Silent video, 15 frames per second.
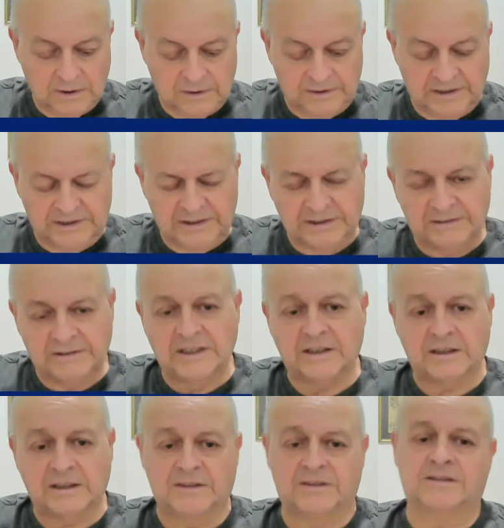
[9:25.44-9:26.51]
The
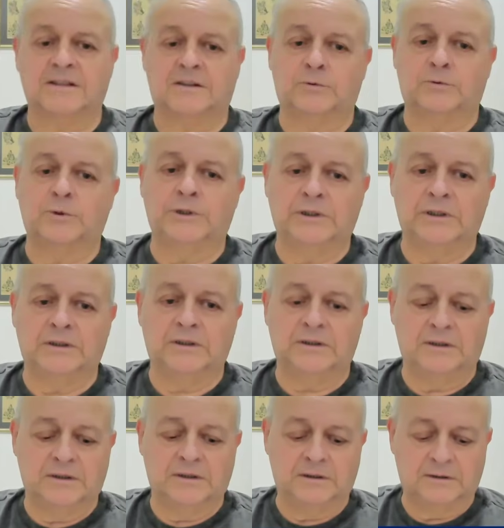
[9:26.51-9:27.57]
deterrence that
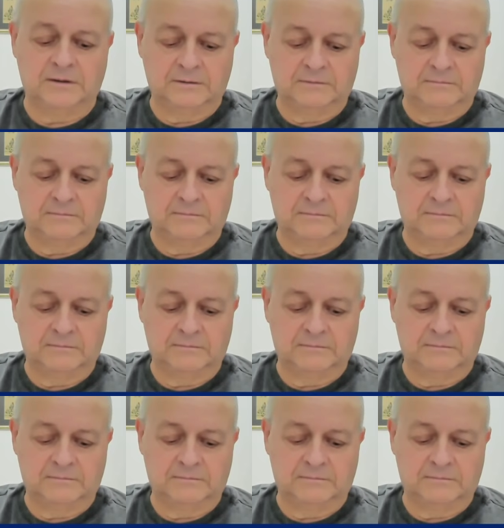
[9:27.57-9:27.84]
we